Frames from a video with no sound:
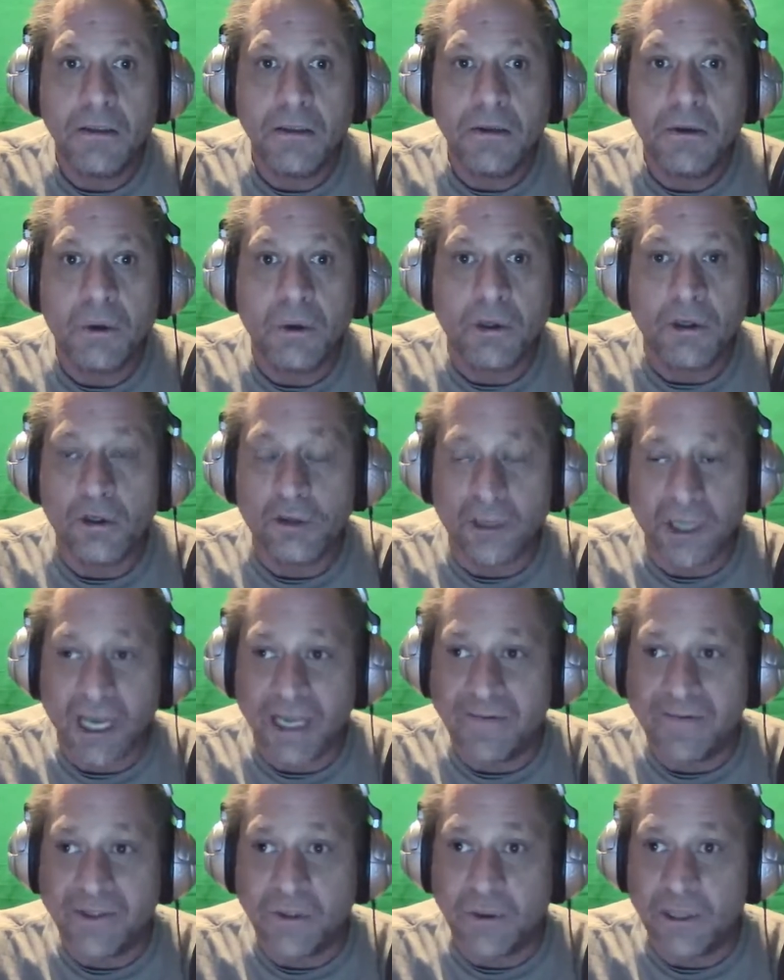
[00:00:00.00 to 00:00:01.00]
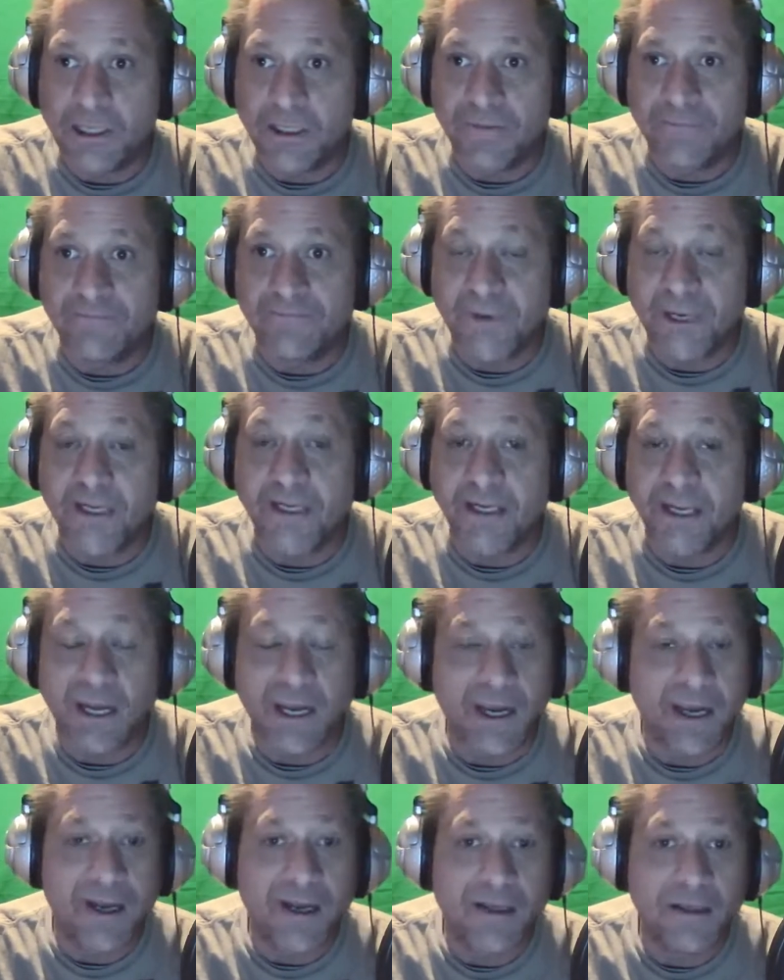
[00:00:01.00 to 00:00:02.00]
or your life's going to freaking
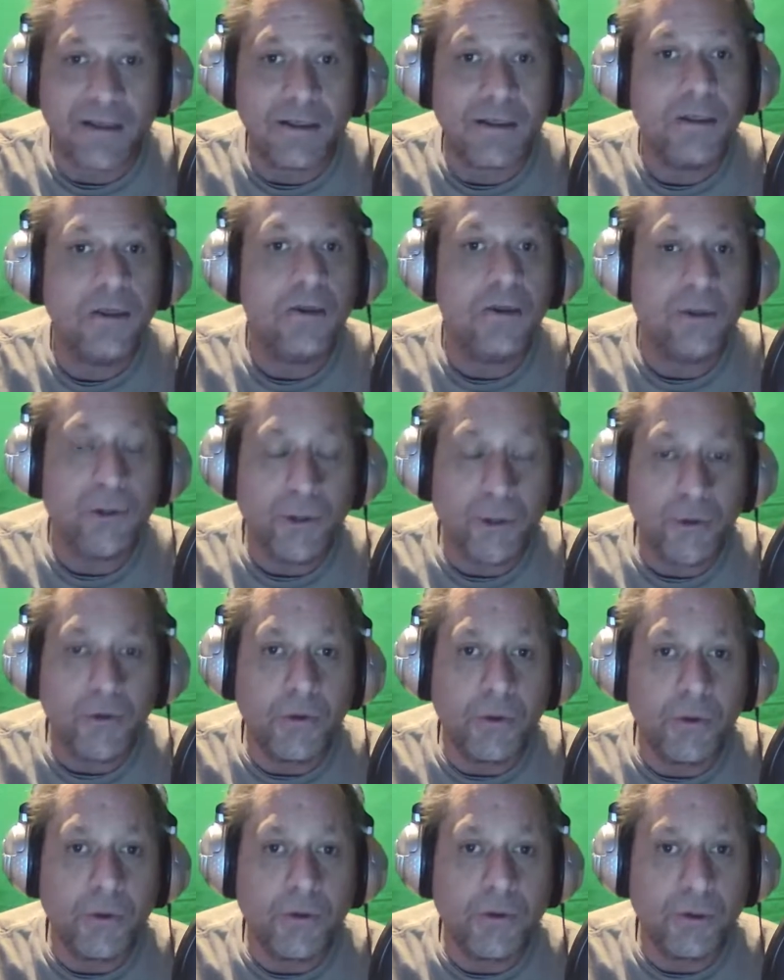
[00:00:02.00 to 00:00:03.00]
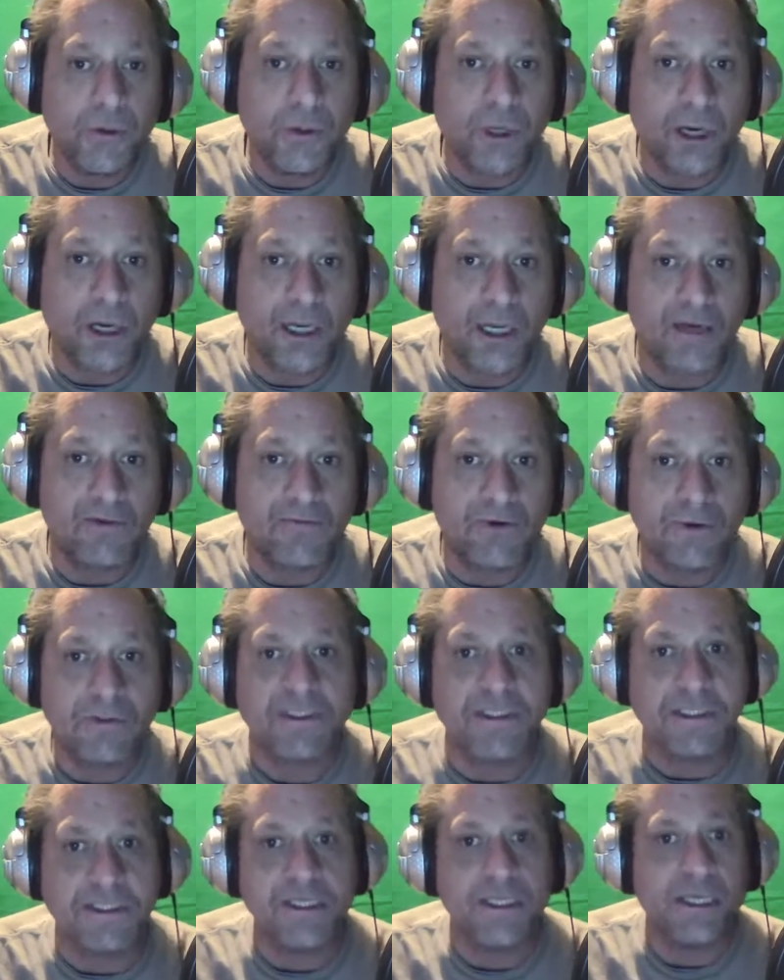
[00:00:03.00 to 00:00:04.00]
end, you do not have
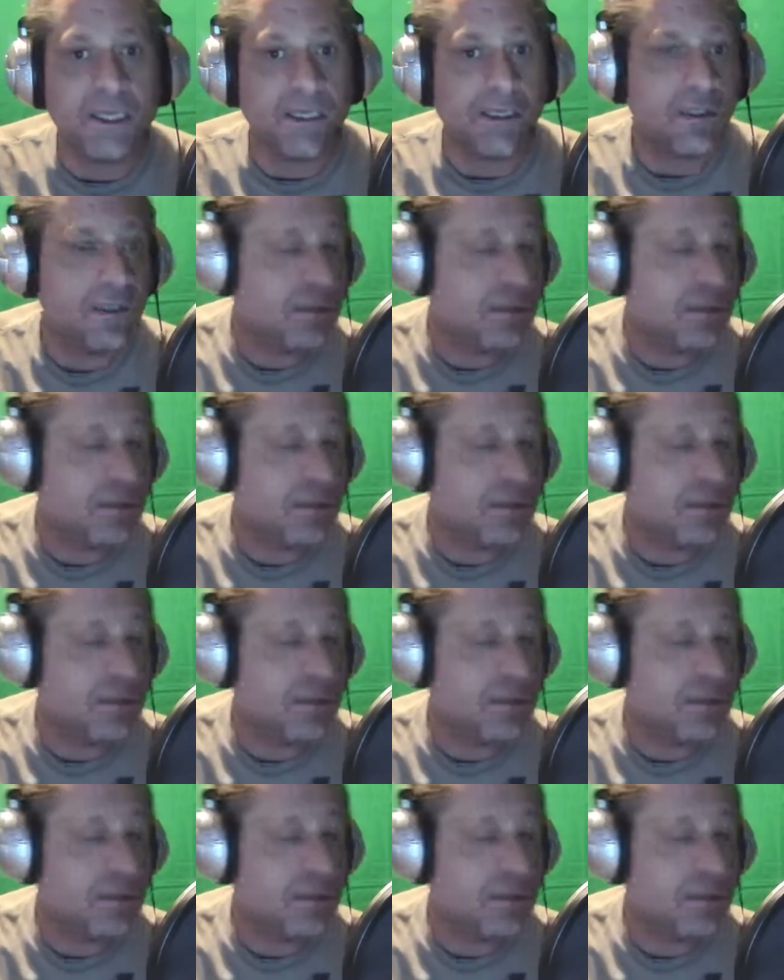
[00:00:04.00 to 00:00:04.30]
OCD.